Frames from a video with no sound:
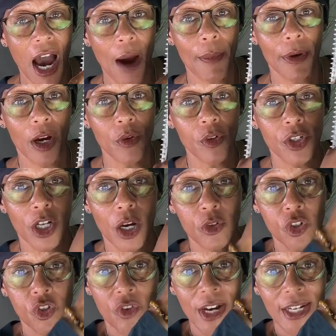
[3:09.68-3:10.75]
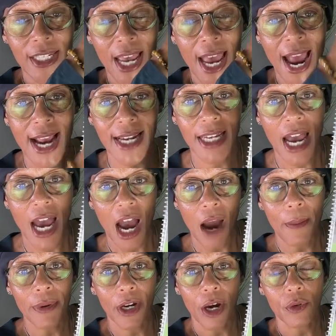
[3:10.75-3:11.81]
Am I going to go straight ahead?
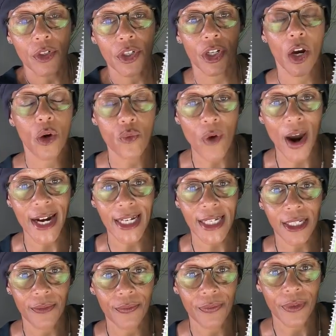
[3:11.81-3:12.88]
Am I going to go right?